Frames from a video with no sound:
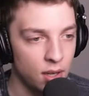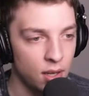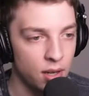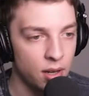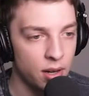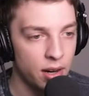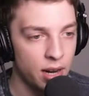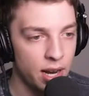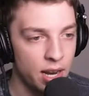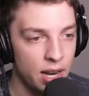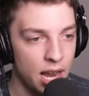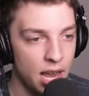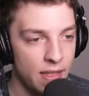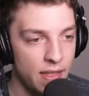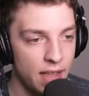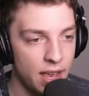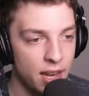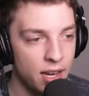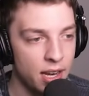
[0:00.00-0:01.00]
All right.
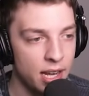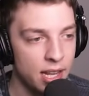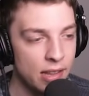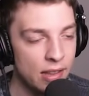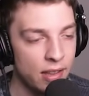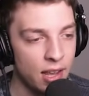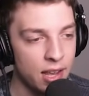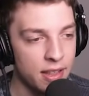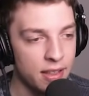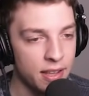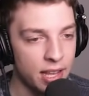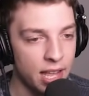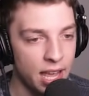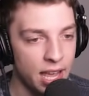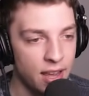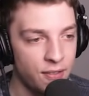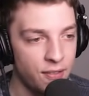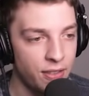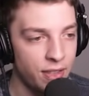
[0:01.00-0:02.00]
And then inside the
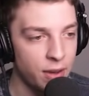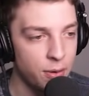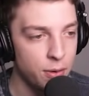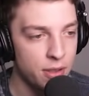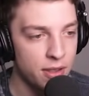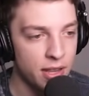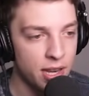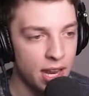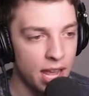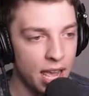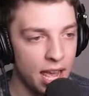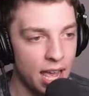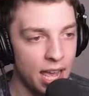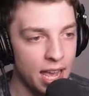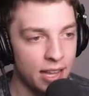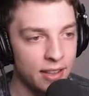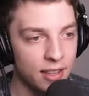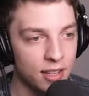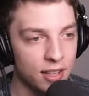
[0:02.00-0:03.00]
cave, there was an
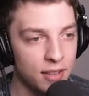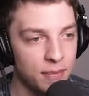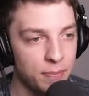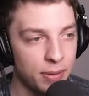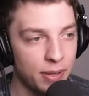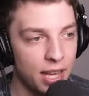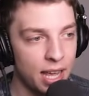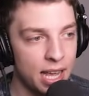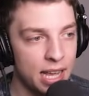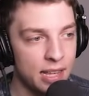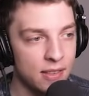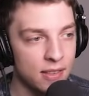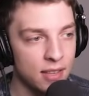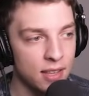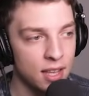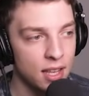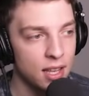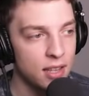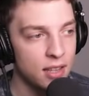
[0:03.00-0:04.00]
excellent place.
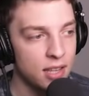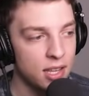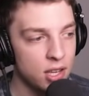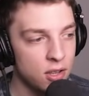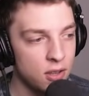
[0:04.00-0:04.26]
So